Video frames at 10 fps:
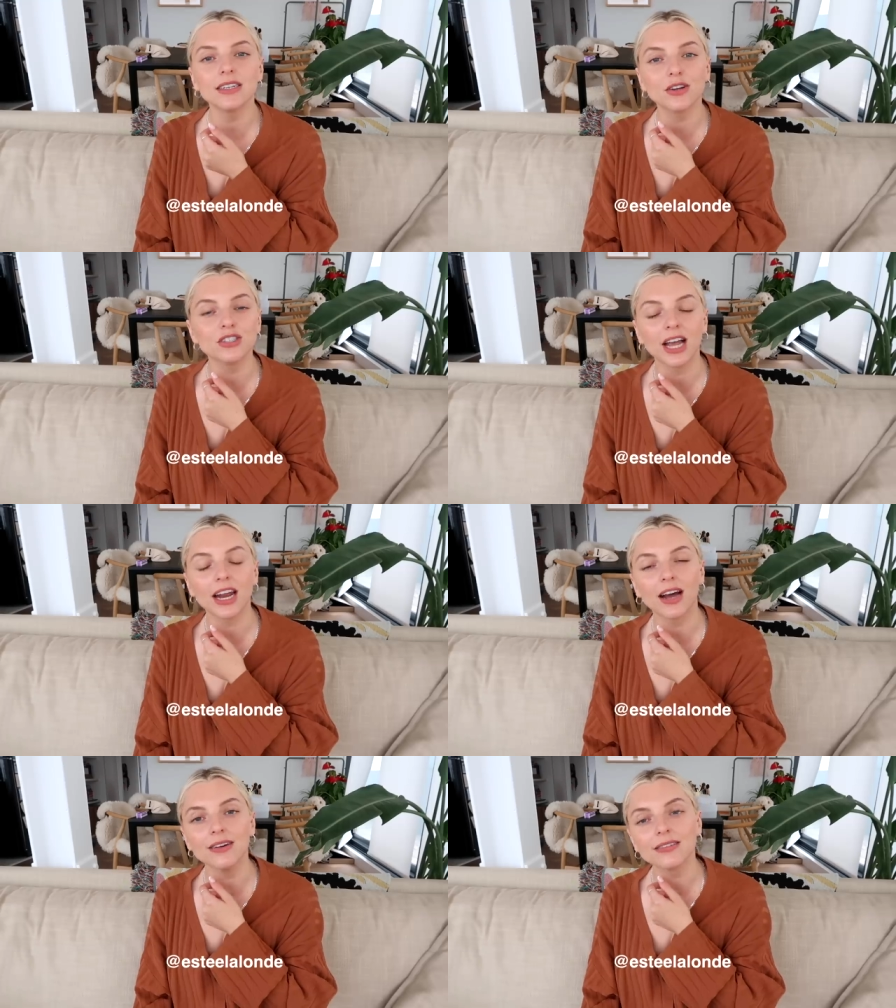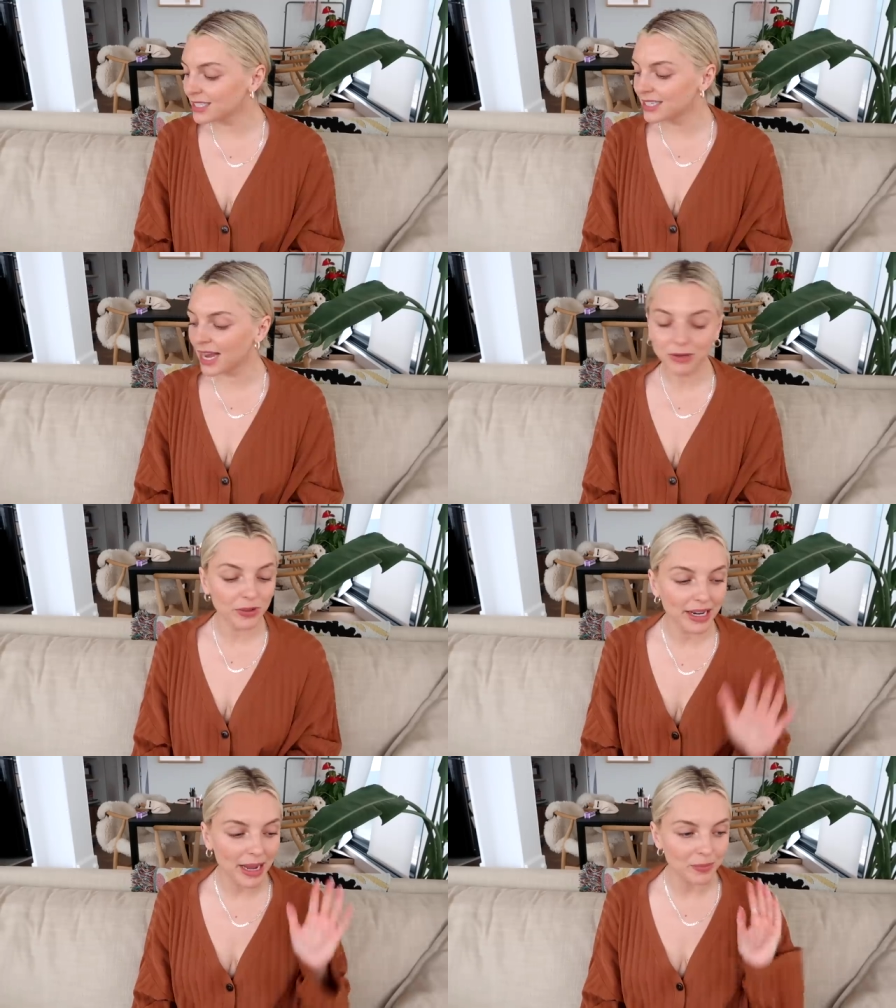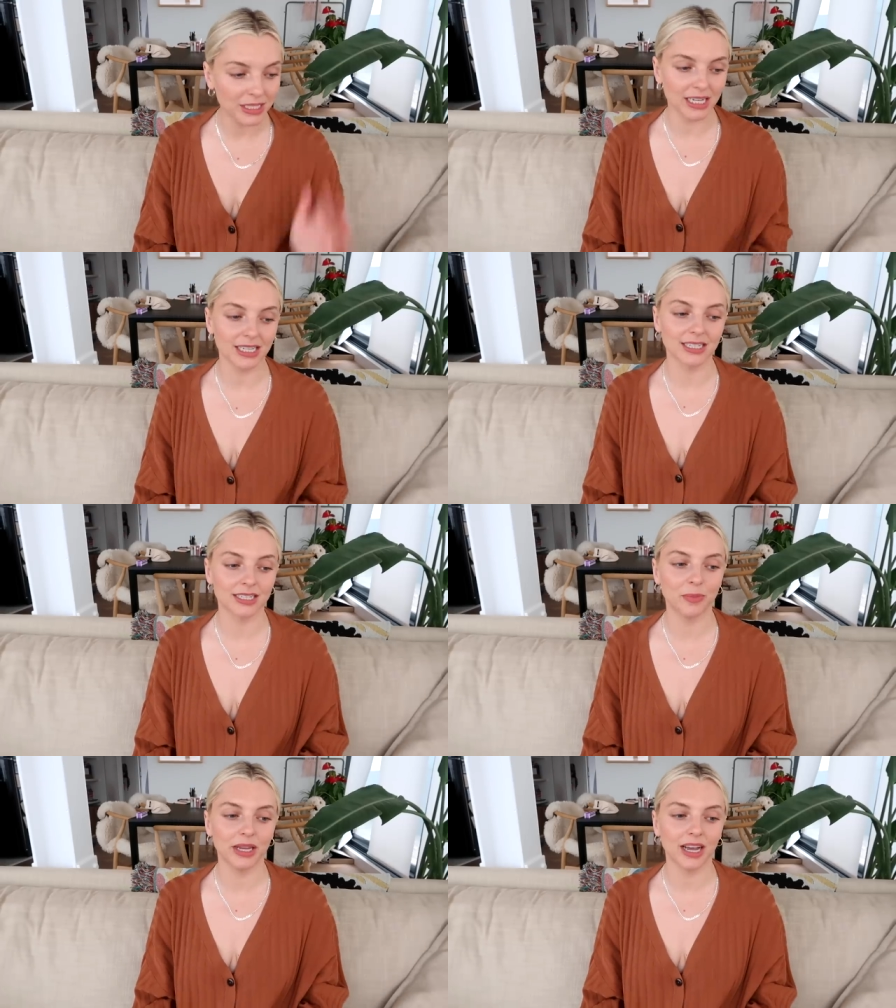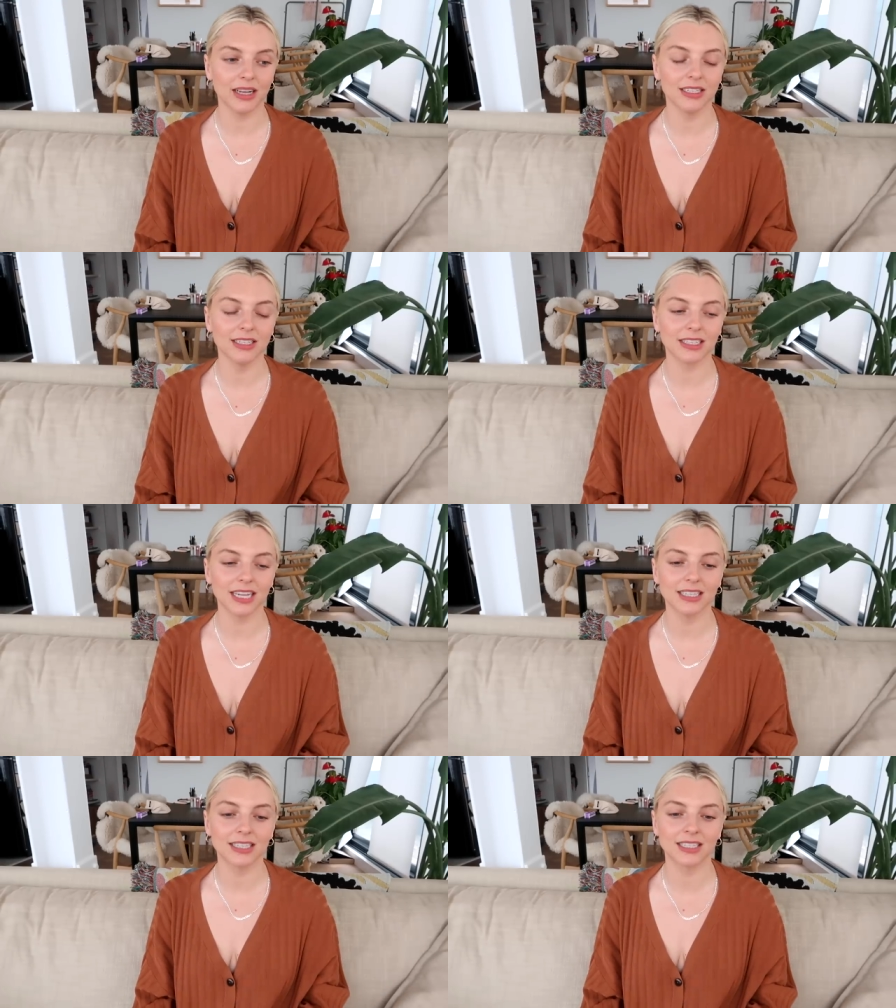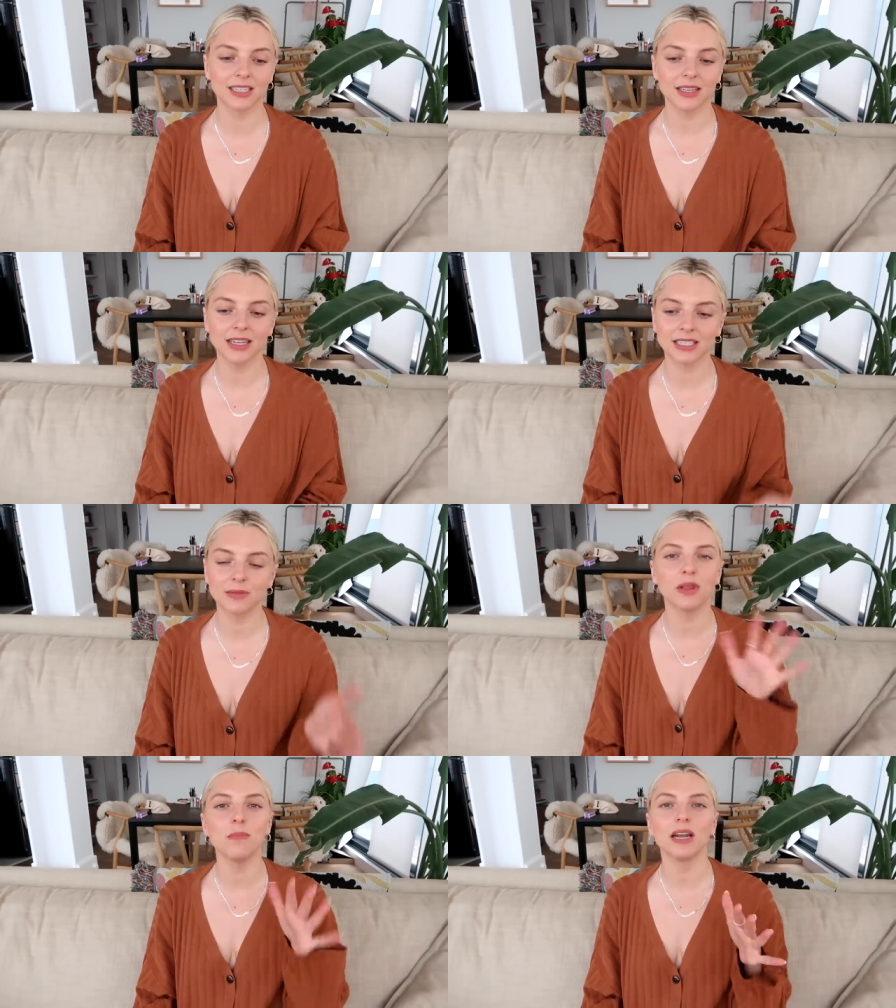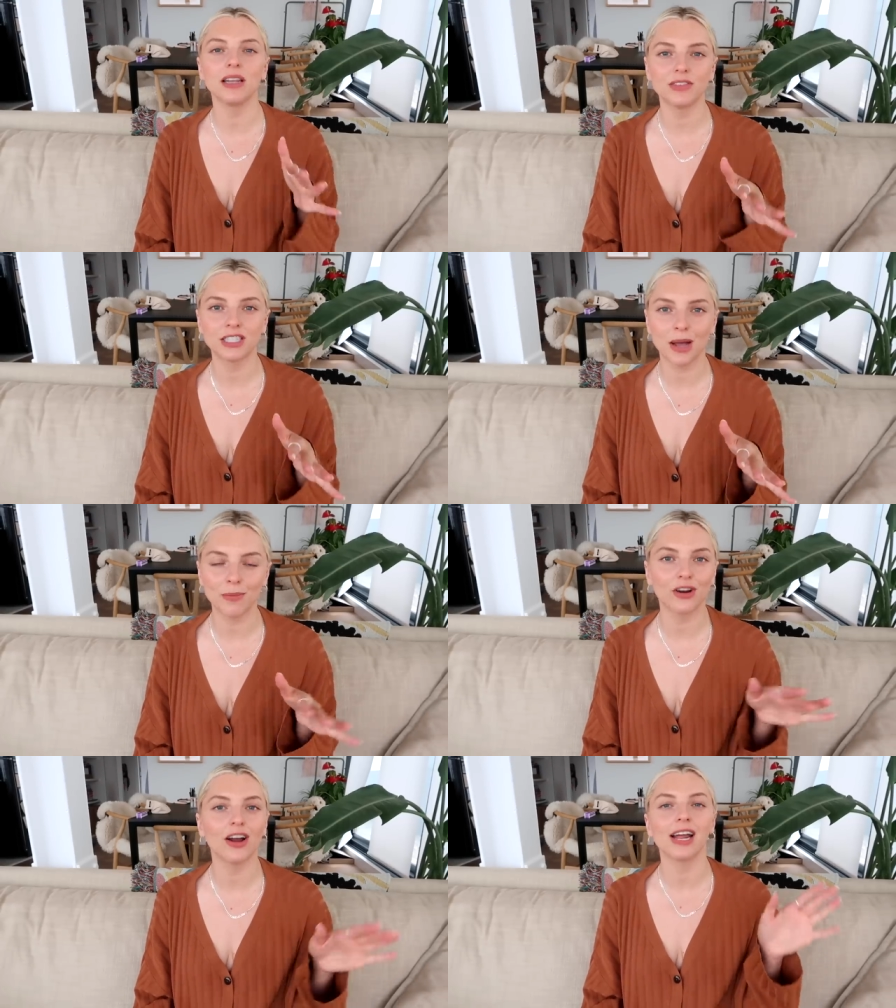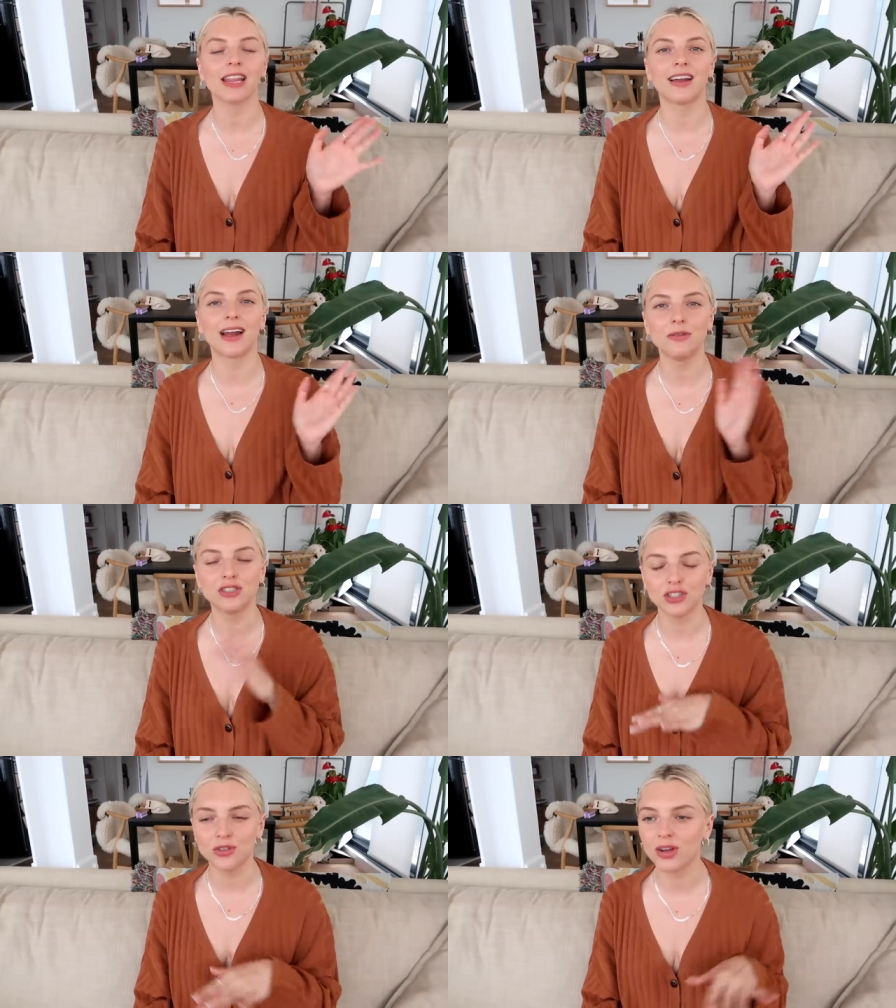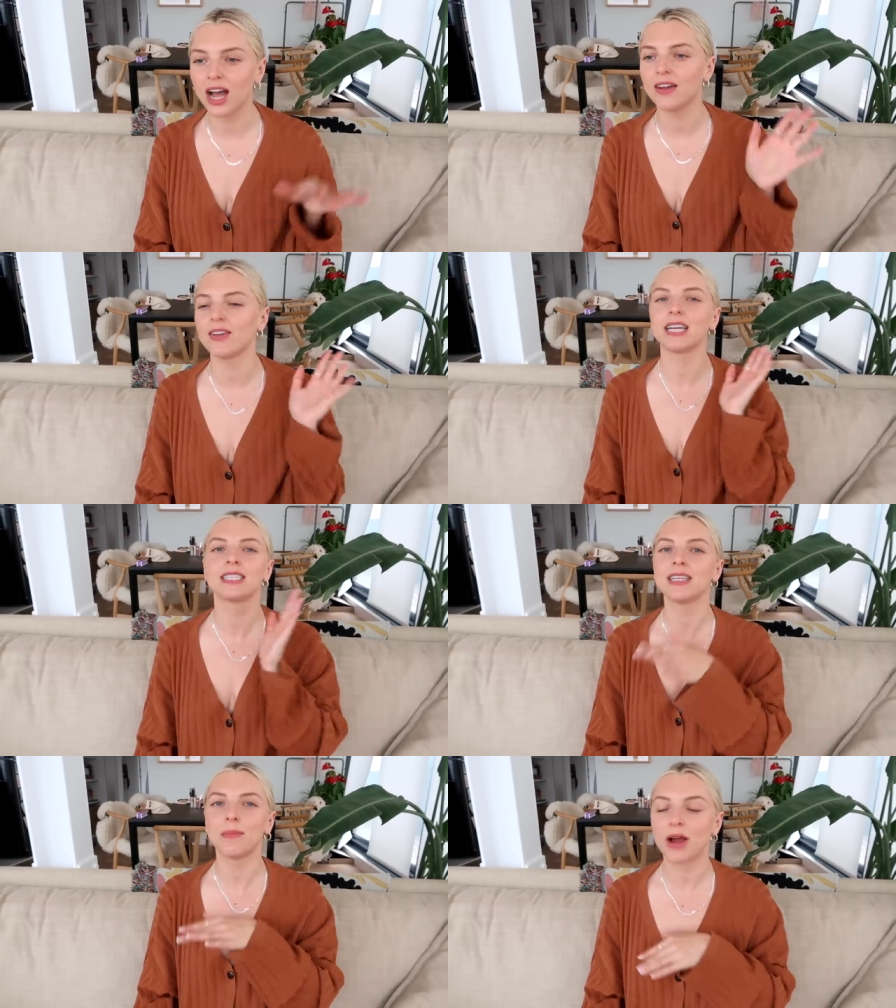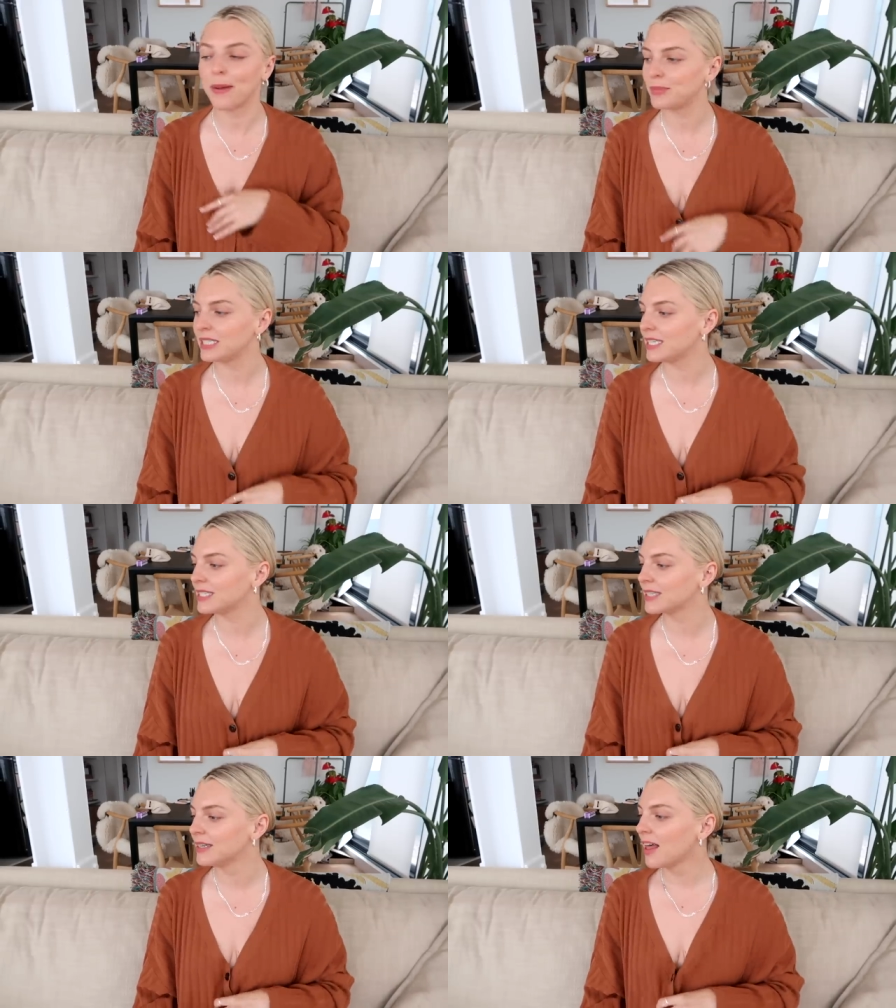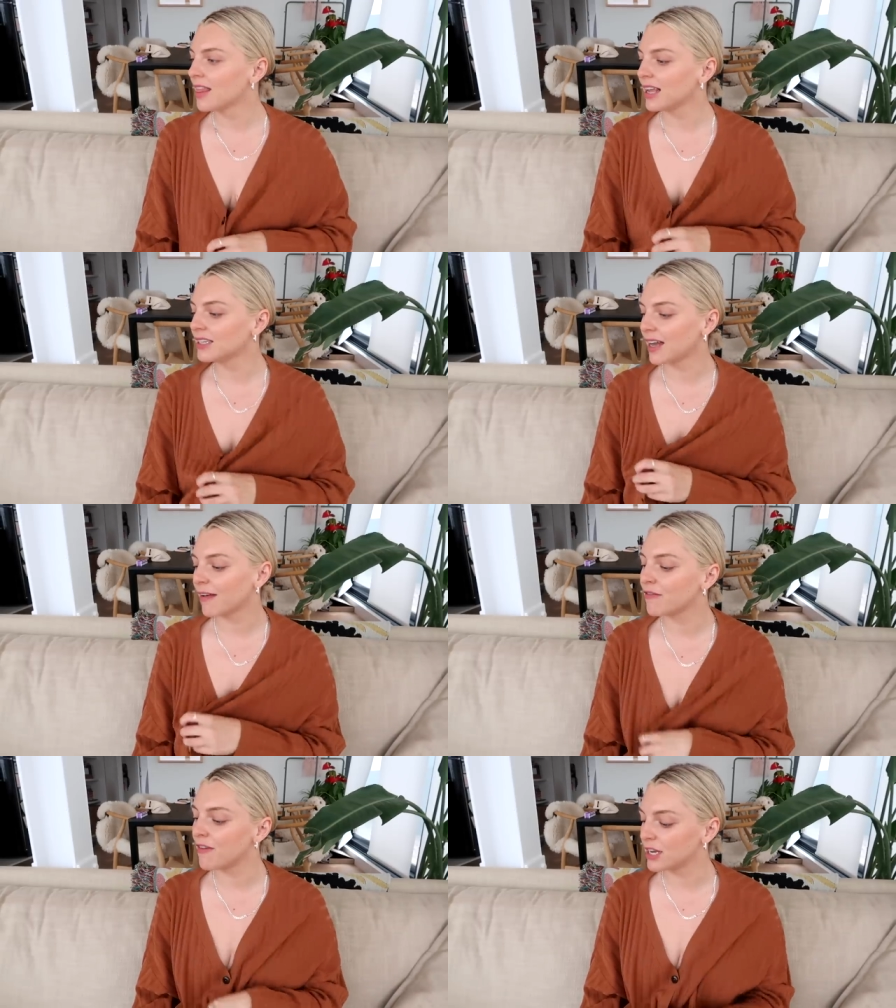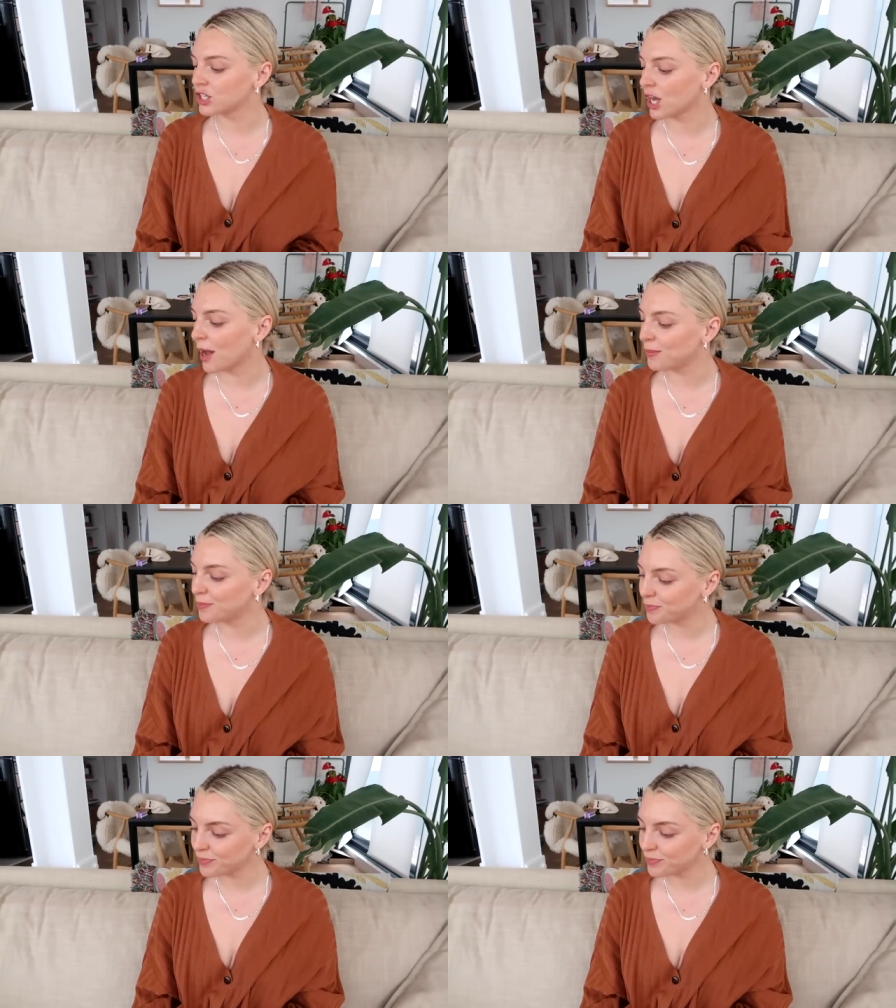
Go check it out. Today we're doing an empties because it's the middle of summer and I thought I would do kind of like a summer empties, things that I've finished up